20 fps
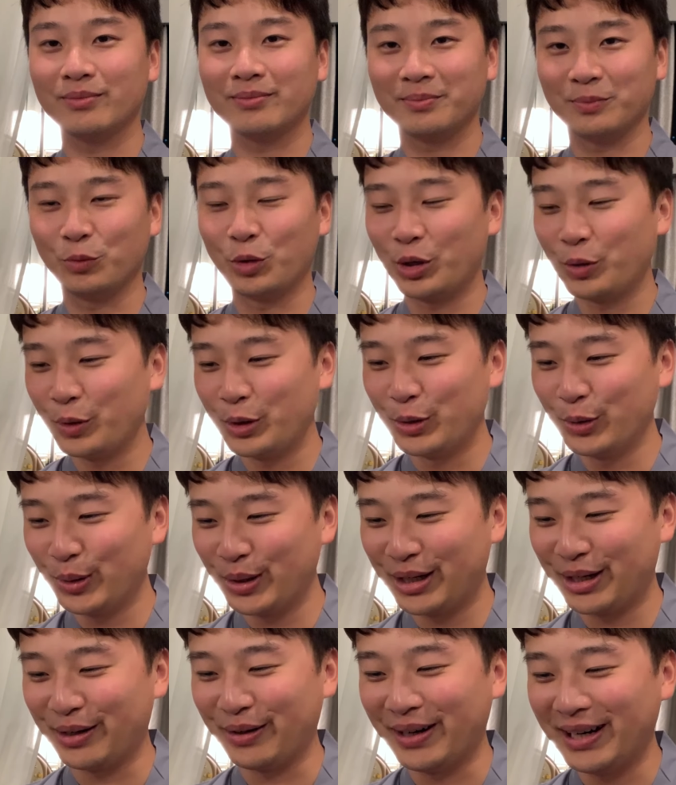what are we doing
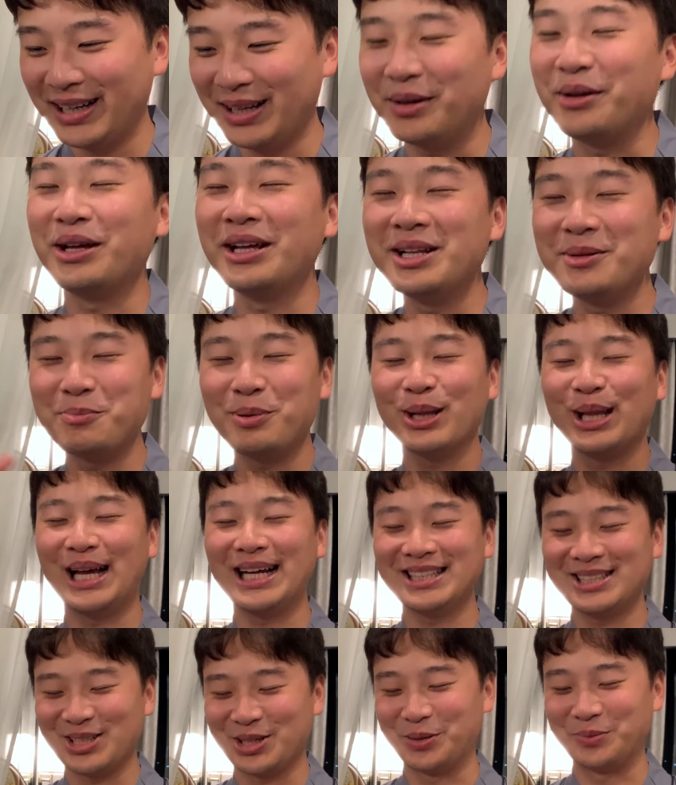here, right? In
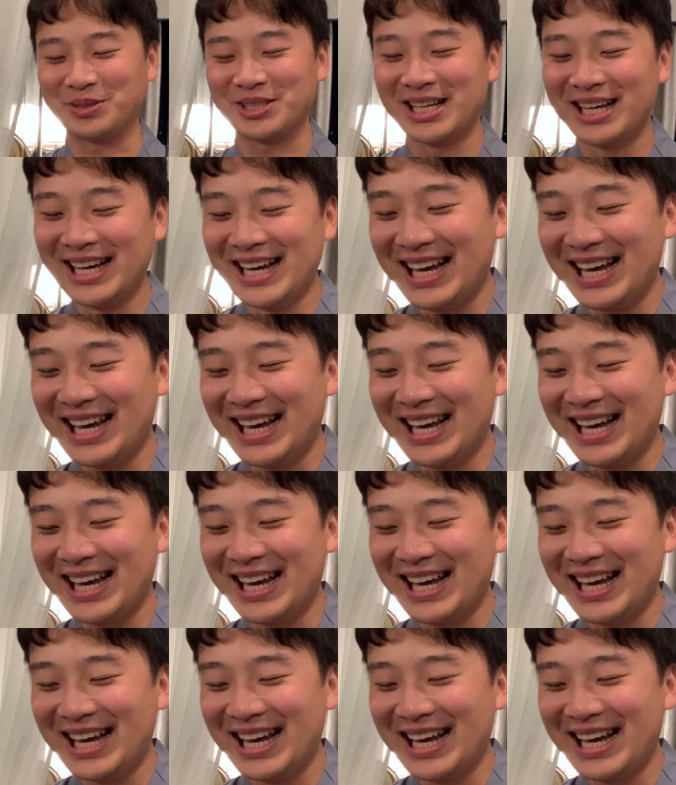polite terms.